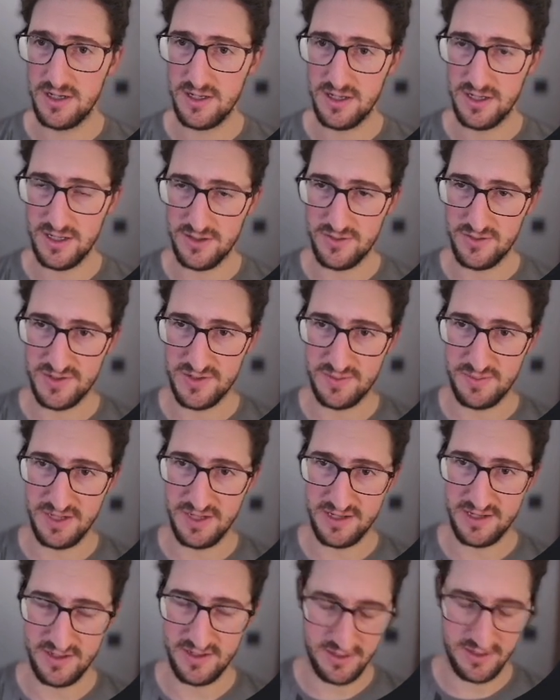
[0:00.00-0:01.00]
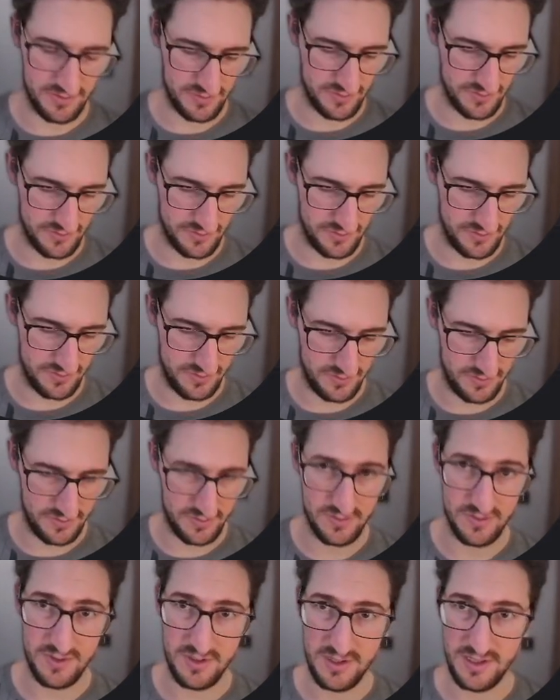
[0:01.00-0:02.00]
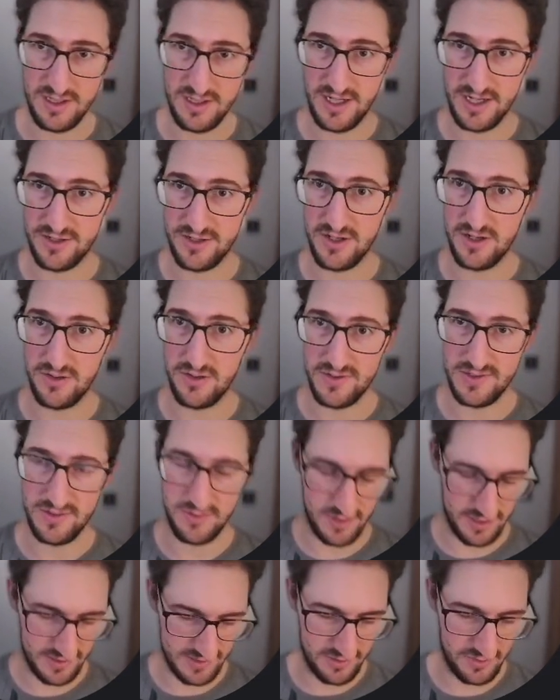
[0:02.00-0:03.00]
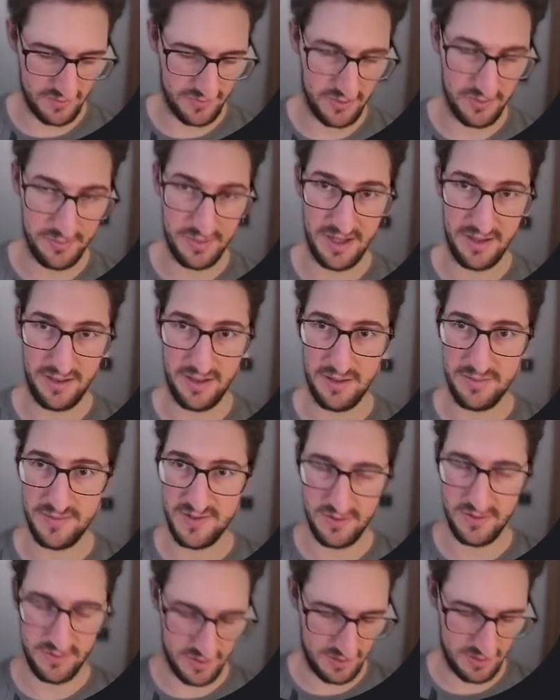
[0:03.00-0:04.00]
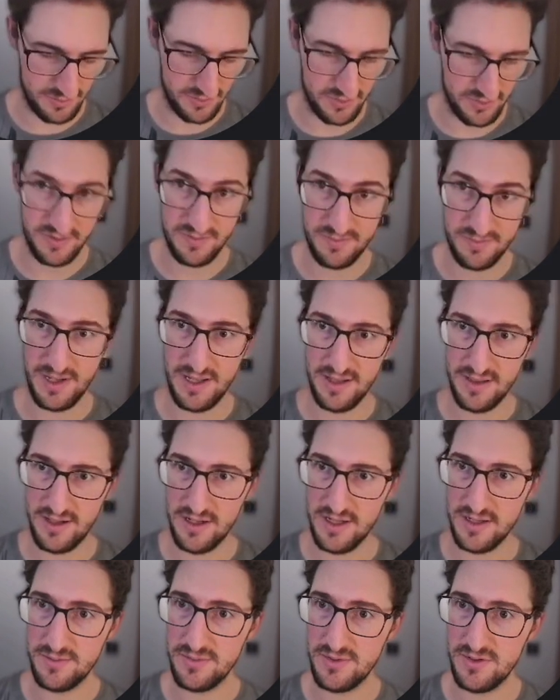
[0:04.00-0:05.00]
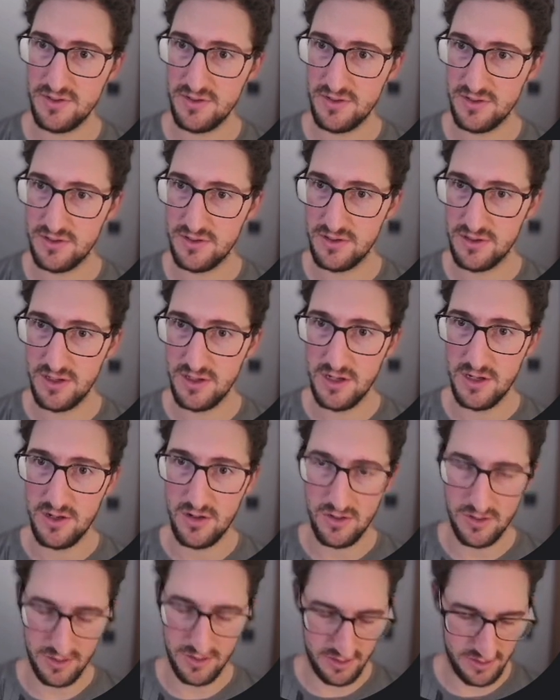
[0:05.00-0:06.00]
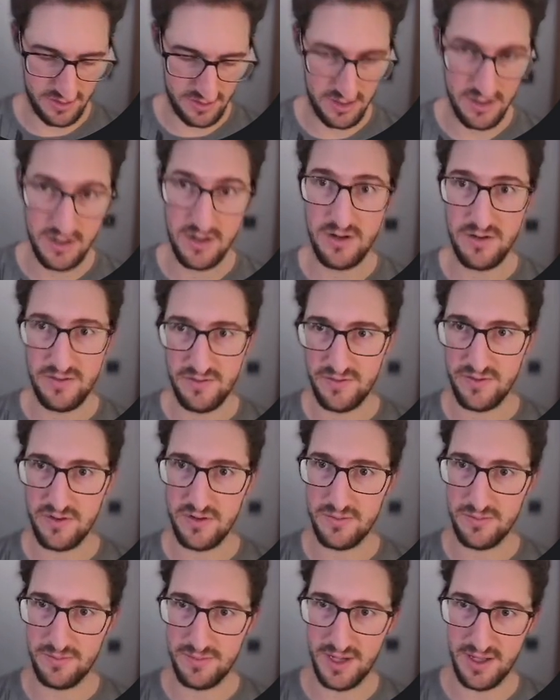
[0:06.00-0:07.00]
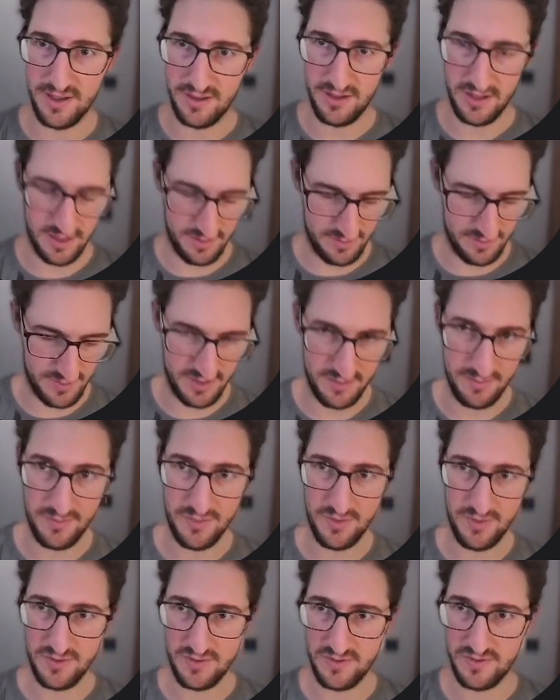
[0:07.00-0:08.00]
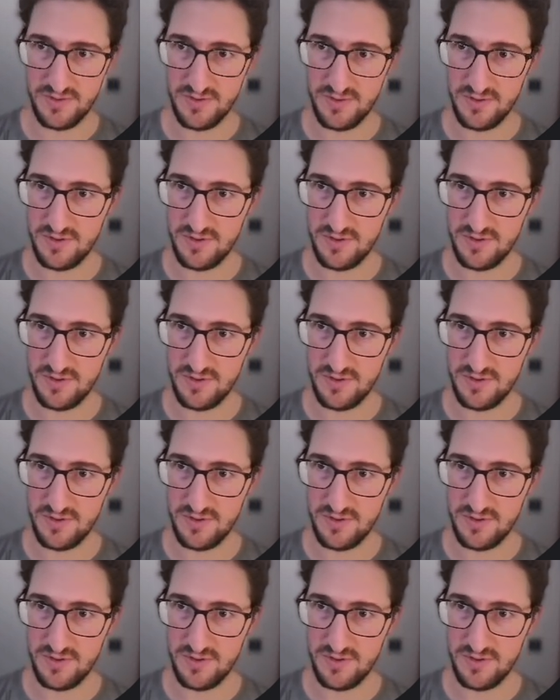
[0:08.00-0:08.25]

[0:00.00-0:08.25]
introspect into. Also, let's go for pathlib. So import pathlib, or from pathlib import